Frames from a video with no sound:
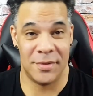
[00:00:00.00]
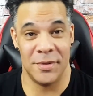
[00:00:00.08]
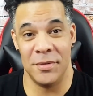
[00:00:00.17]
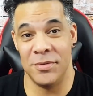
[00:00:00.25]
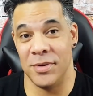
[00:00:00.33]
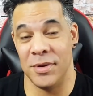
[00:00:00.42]

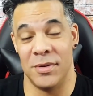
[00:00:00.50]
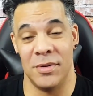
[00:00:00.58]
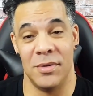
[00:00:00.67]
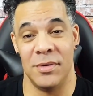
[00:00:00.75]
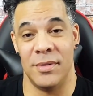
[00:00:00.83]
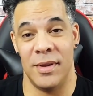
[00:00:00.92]
Those are the
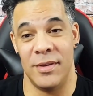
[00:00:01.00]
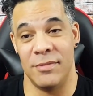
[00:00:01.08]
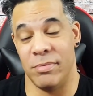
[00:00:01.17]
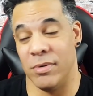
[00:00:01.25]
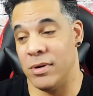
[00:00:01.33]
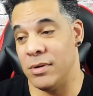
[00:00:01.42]
good old days,
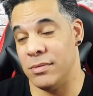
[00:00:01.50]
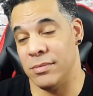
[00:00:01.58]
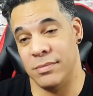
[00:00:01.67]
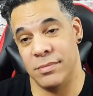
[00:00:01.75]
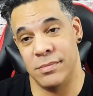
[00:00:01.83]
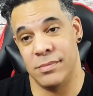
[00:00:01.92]
bro.
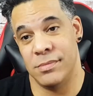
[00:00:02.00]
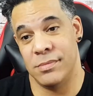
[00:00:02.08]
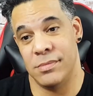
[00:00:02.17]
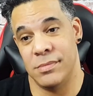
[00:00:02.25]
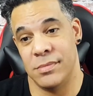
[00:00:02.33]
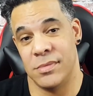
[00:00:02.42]

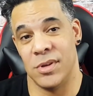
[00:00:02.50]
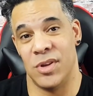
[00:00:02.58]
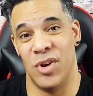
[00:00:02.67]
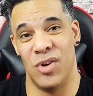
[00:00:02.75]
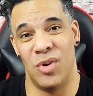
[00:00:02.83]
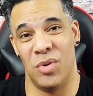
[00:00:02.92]
The
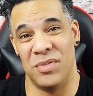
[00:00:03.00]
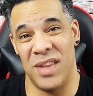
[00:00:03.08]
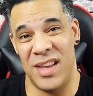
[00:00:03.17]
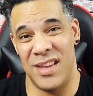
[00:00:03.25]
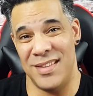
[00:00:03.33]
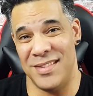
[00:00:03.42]
good old
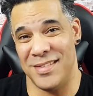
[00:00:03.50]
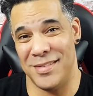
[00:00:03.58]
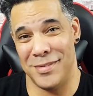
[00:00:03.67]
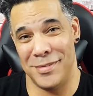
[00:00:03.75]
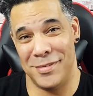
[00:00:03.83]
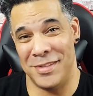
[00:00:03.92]
days.